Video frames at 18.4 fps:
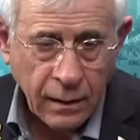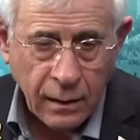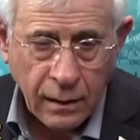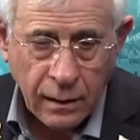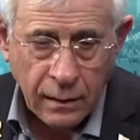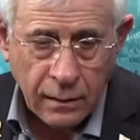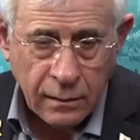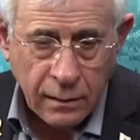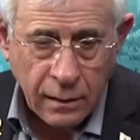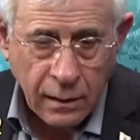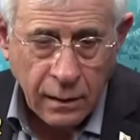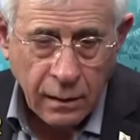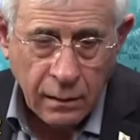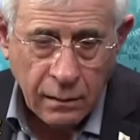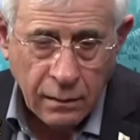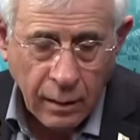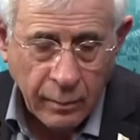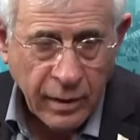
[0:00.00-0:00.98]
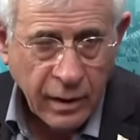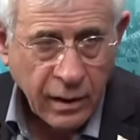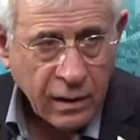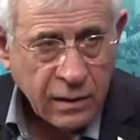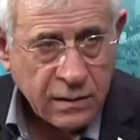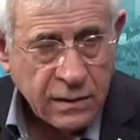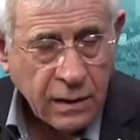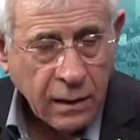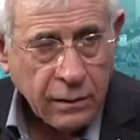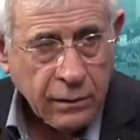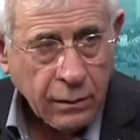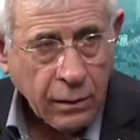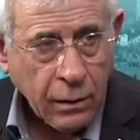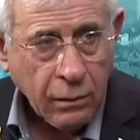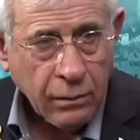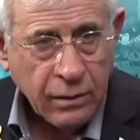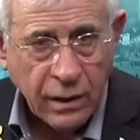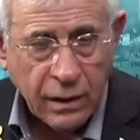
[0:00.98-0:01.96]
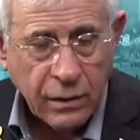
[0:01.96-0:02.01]
And the Americans are,
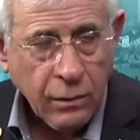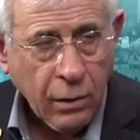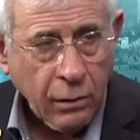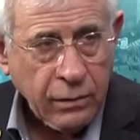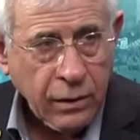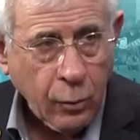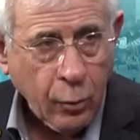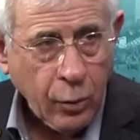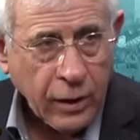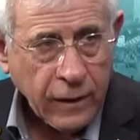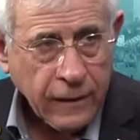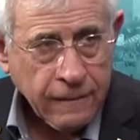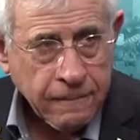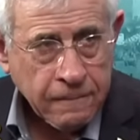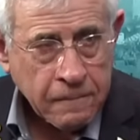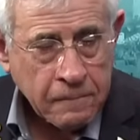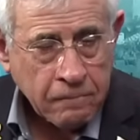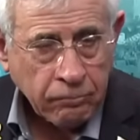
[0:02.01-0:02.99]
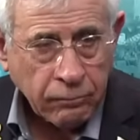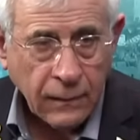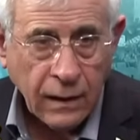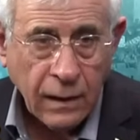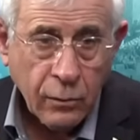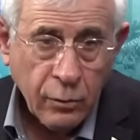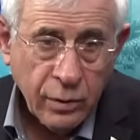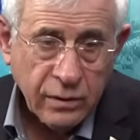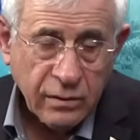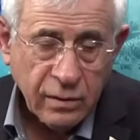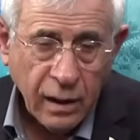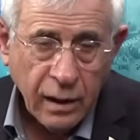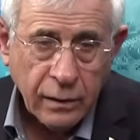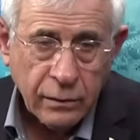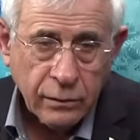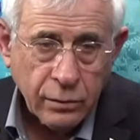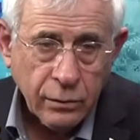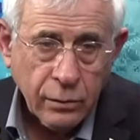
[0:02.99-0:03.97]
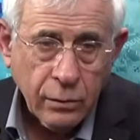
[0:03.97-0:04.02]
they know their way. And we
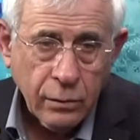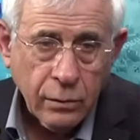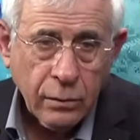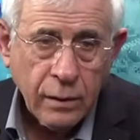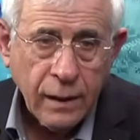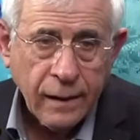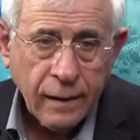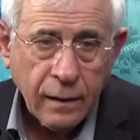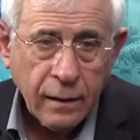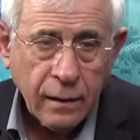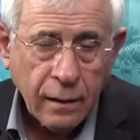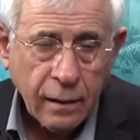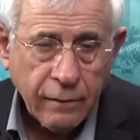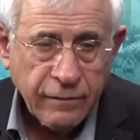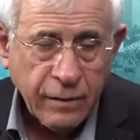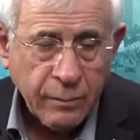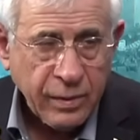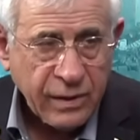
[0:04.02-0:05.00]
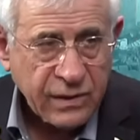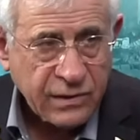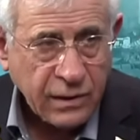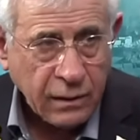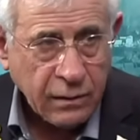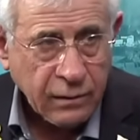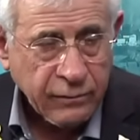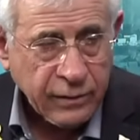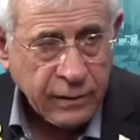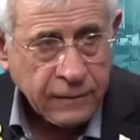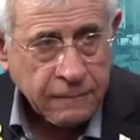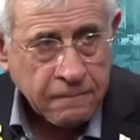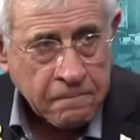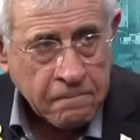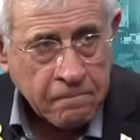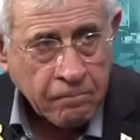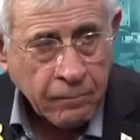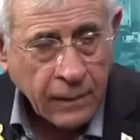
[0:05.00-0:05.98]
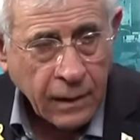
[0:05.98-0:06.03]
try to have the best out of it.
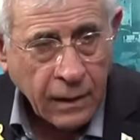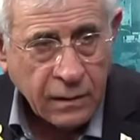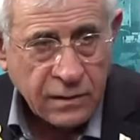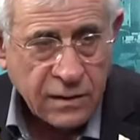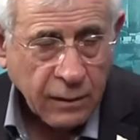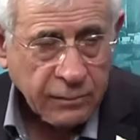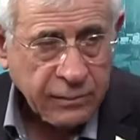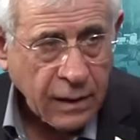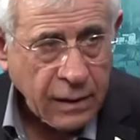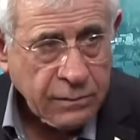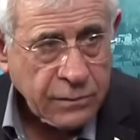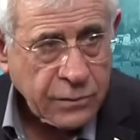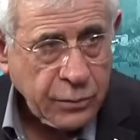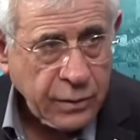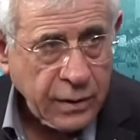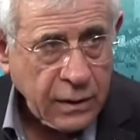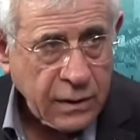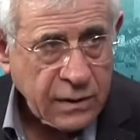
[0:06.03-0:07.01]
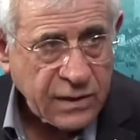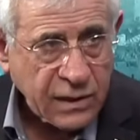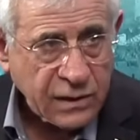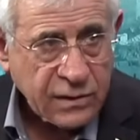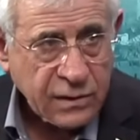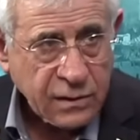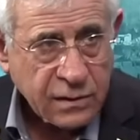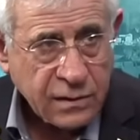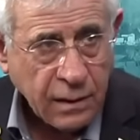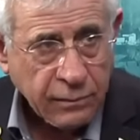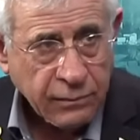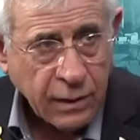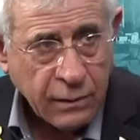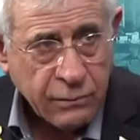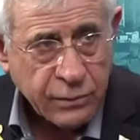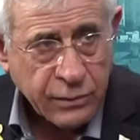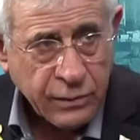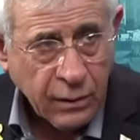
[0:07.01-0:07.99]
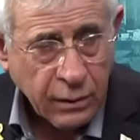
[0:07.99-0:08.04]
Sometimes we succeed,
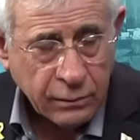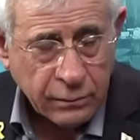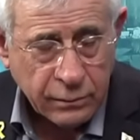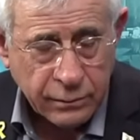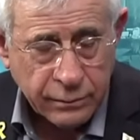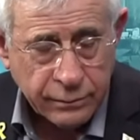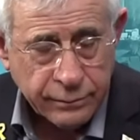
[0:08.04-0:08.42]
sometimes we don't.